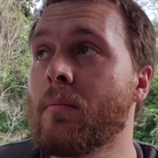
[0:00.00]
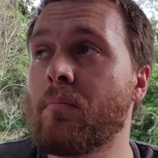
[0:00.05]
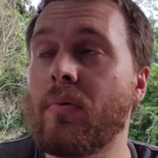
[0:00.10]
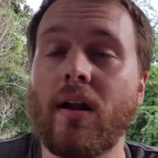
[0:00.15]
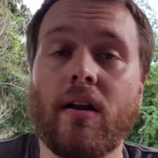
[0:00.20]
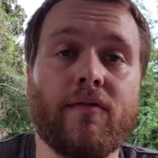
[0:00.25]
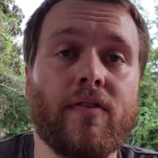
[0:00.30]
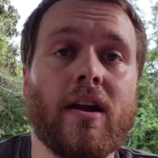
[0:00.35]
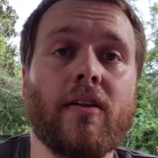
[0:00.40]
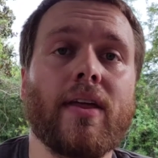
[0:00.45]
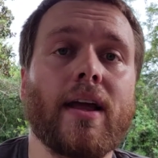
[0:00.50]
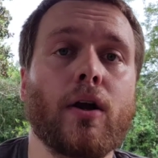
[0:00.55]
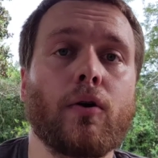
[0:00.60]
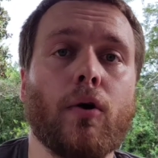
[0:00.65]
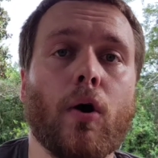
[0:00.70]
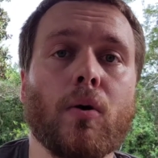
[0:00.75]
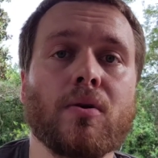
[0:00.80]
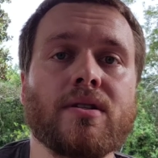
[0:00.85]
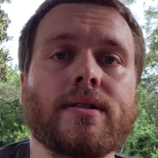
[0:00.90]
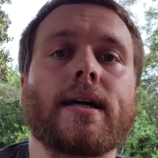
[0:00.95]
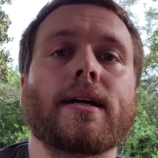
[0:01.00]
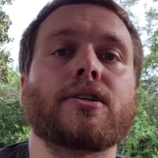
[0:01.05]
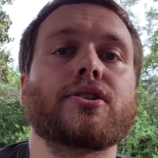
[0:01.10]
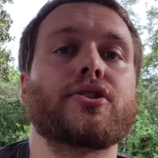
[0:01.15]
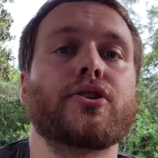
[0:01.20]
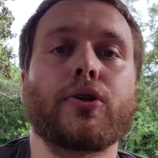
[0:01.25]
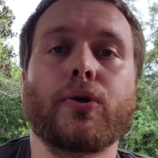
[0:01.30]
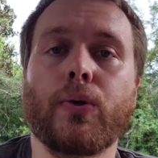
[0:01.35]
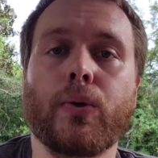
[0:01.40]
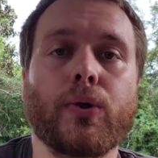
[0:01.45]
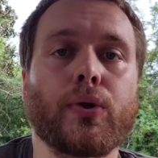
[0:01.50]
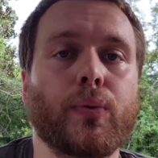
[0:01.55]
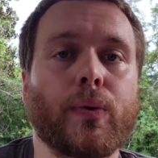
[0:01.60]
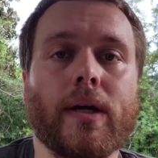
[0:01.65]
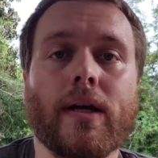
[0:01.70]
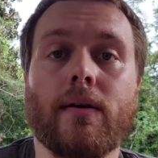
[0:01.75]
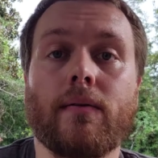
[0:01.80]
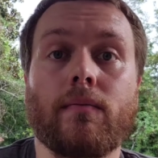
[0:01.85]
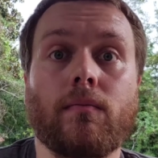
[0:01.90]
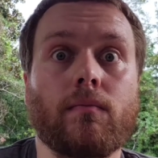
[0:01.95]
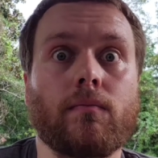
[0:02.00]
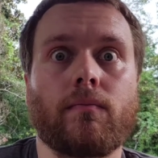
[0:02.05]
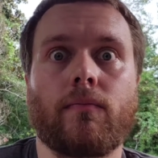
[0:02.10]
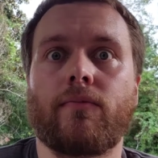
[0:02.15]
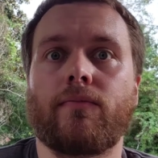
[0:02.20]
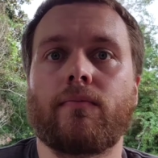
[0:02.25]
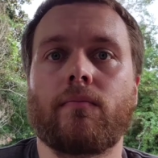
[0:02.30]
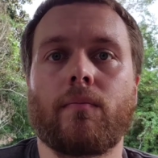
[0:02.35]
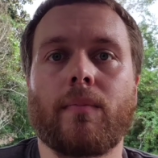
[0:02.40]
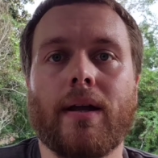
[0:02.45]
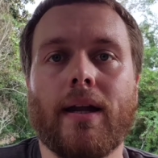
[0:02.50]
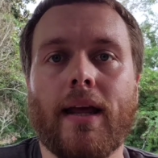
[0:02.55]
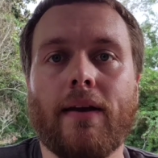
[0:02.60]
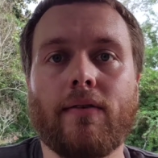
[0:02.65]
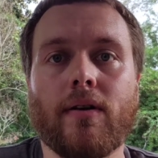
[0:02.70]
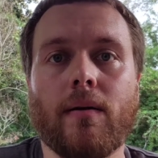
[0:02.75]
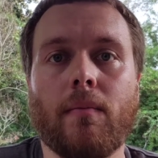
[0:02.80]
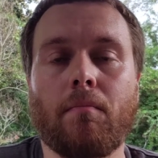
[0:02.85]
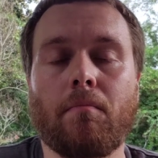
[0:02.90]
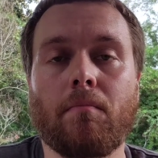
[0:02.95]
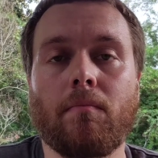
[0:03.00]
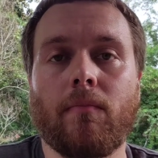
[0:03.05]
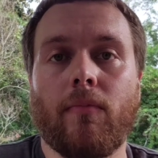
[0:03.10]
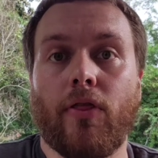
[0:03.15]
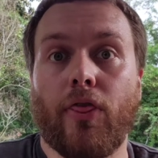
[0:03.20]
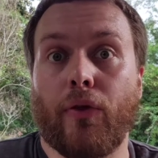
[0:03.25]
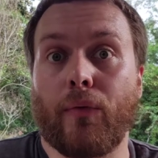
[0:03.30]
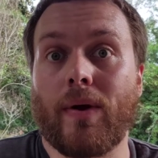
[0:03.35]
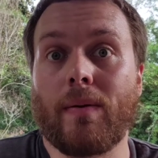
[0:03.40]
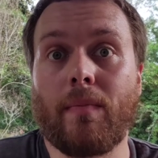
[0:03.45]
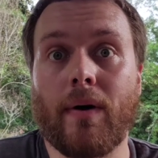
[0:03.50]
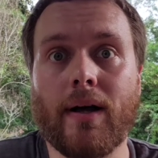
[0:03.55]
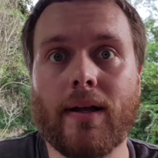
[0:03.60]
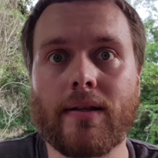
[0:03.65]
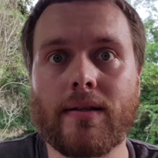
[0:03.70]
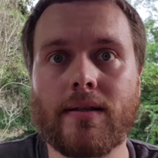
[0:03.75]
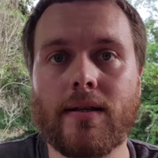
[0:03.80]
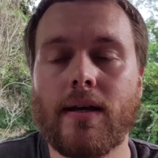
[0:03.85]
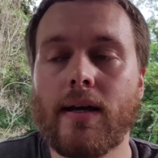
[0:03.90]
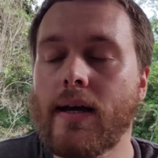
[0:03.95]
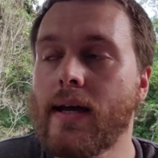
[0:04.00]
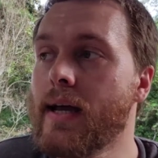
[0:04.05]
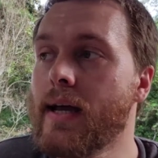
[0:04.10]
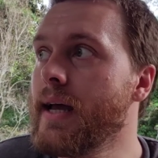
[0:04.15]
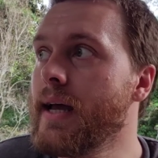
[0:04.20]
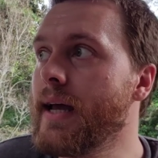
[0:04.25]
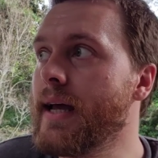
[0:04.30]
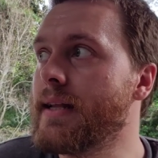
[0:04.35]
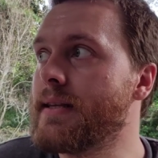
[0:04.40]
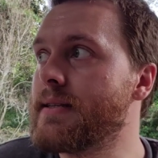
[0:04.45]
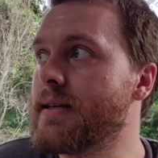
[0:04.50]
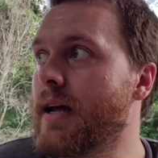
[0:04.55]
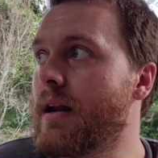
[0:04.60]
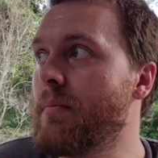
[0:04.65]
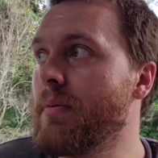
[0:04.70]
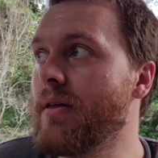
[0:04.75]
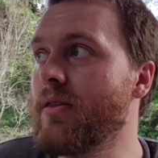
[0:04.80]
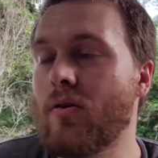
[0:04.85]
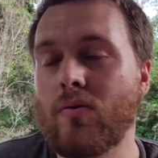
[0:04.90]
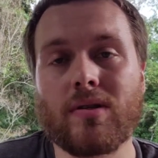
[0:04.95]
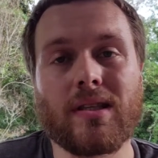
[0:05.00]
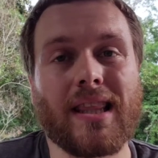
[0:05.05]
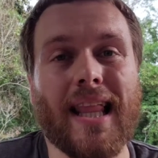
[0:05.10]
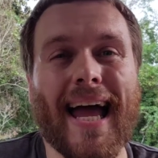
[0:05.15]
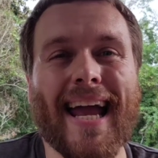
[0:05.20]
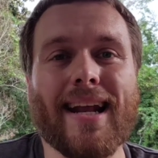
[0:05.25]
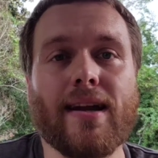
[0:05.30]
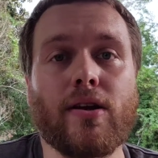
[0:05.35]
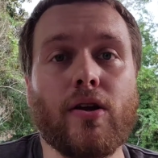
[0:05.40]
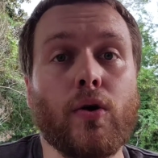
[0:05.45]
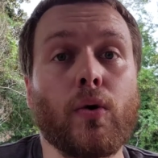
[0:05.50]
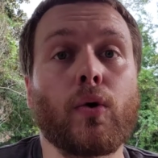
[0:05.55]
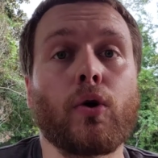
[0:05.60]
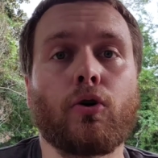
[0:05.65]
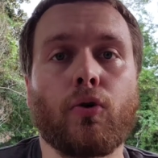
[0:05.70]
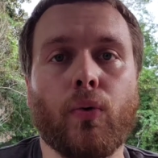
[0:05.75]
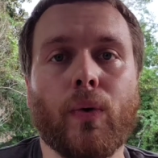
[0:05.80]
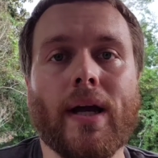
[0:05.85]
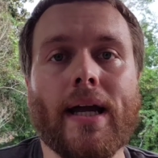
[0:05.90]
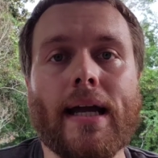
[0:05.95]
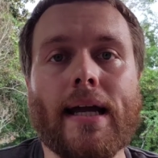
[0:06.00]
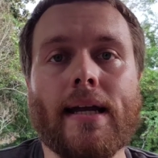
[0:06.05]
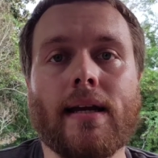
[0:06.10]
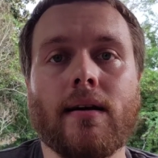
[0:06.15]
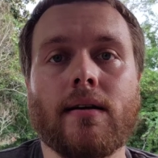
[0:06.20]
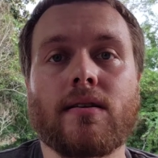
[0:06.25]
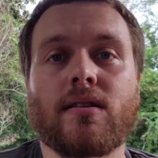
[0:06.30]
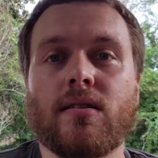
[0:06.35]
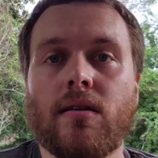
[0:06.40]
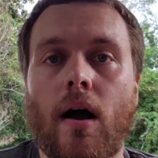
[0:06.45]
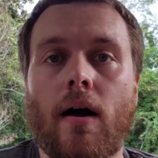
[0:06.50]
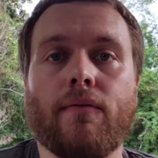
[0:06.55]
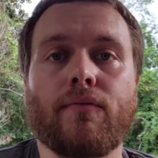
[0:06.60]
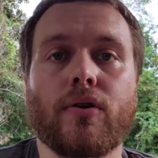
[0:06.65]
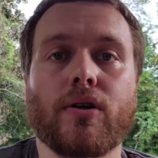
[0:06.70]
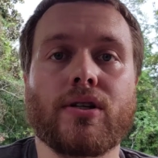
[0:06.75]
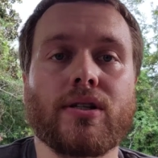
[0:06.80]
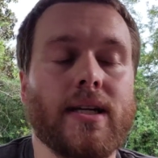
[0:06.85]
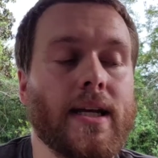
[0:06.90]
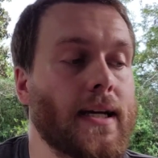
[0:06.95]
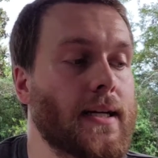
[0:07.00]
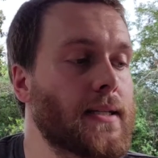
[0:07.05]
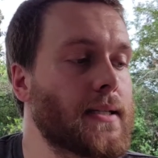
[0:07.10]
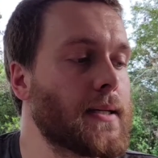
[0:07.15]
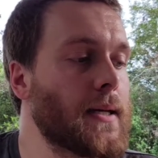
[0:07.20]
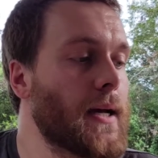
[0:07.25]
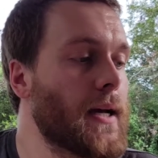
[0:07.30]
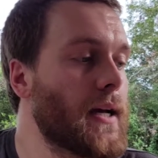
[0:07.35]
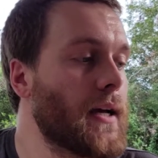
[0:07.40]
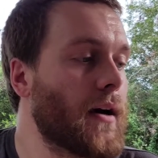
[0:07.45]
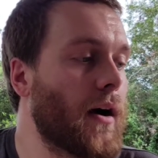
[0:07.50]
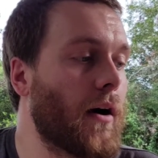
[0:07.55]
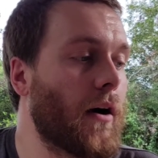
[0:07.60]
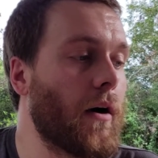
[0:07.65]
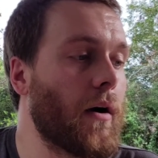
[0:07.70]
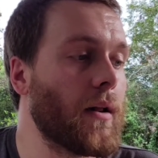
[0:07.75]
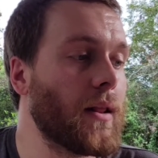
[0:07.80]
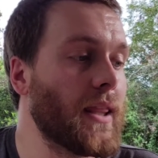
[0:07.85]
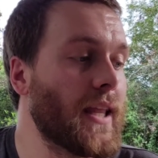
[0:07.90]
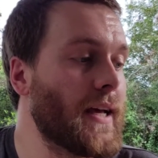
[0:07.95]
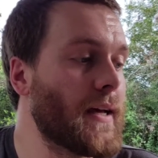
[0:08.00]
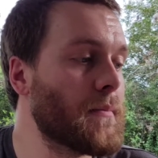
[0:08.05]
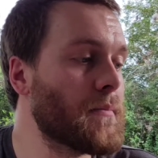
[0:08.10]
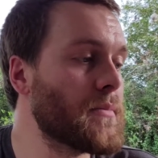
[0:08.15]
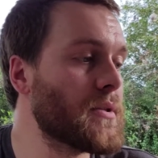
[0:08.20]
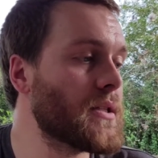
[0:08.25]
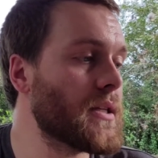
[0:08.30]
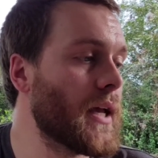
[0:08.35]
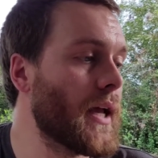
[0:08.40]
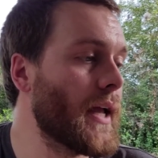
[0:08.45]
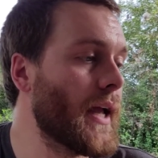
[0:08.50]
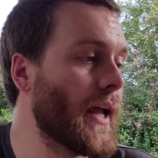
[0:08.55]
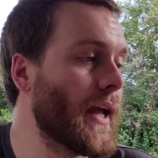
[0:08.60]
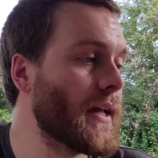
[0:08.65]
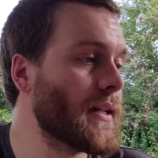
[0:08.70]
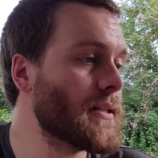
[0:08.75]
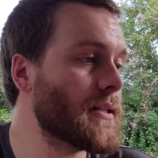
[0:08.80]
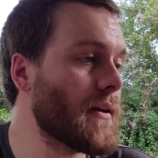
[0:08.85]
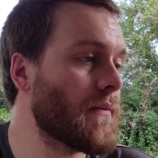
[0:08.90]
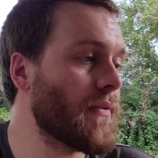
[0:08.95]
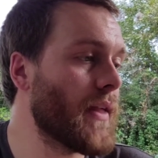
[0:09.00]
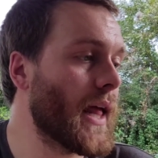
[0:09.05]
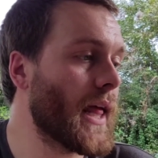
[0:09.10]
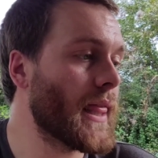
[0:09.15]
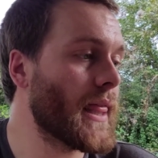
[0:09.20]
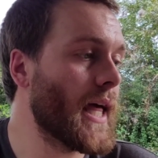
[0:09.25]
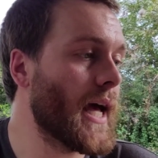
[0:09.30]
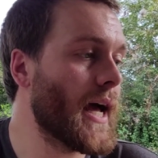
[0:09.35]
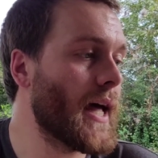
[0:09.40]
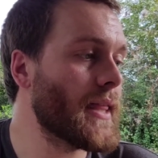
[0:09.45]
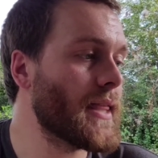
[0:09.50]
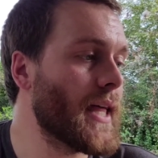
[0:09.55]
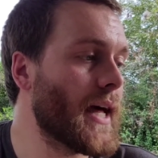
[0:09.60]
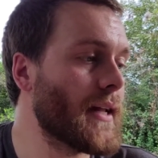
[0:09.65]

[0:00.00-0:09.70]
But if anything grows in the next 2, 3, I mean even 3 months, it's going to be those light new green, softer sticks or limbs and stuff like that.